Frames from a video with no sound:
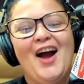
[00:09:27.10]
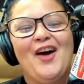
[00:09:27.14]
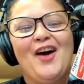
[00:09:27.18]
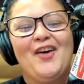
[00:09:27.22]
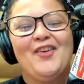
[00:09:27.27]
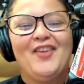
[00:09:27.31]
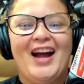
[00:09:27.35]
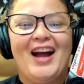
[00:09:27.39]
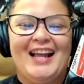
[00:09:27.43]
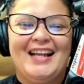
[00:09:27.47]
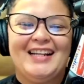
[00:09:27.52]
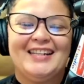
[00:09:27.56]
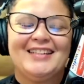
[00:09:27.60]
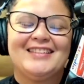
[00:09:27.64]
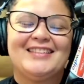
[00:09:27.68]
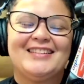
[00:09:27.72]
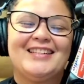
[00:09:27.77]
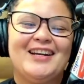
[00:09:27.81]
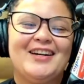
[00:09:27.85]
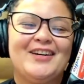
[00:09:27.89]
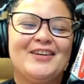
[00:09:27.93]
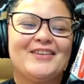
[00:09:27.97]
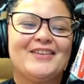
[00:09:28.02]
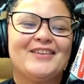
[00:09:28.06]
Right,
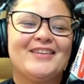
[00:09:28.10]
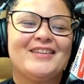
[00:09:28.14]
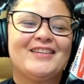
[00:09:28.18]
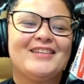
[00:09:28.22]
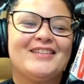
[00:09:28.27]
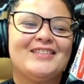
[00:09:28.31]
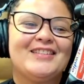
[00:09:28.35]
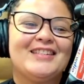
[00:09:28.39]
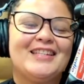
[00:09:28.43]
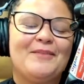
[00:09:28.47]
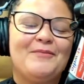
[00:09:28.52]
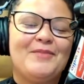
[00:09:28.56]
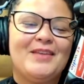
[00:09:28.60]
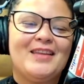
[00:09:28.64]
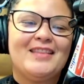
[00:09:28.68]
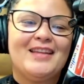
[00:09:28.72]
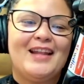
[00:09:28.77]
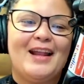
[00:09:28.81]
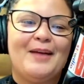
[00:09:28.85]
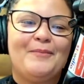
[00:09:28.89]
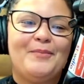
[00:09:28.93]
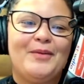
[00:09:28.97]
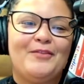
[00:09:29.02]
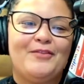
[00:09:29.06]
so something that
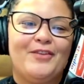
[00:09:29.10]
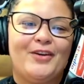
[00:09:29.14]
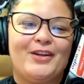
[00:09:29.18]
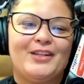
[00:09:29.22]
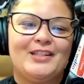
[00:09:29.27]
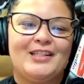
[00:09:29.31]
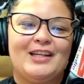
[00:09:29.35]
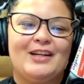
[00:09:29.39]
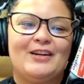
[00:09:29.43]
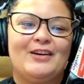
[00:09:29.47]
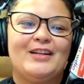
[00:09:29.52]
I've been focusing